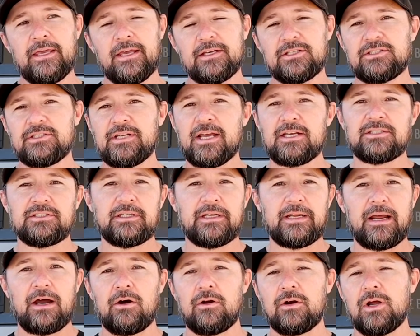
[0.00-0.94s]
He has
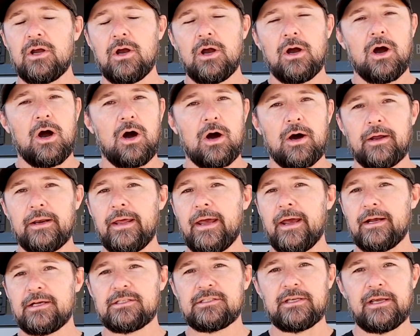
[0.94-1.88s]
tested out
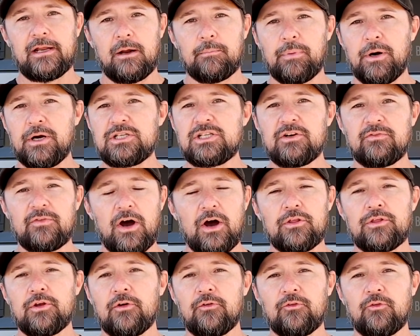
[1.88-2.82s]
OnX and a bunch of
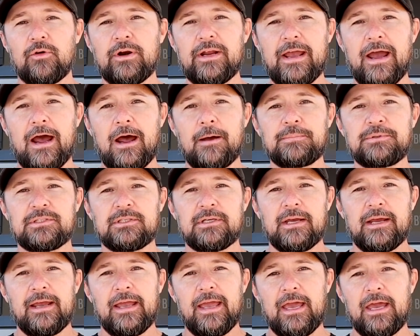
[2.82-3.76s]
other free apps,
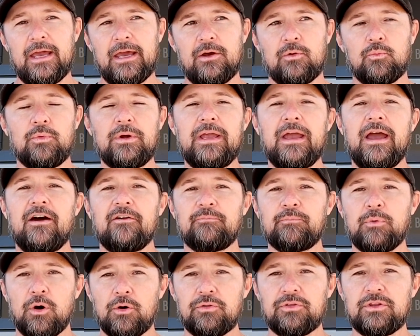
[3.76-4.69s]
and we
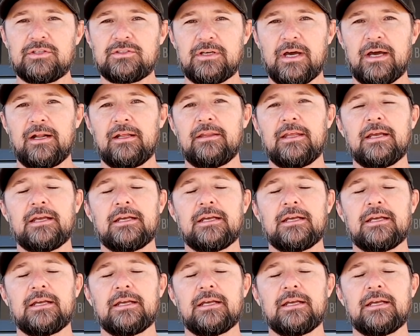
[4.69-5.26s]
have both decided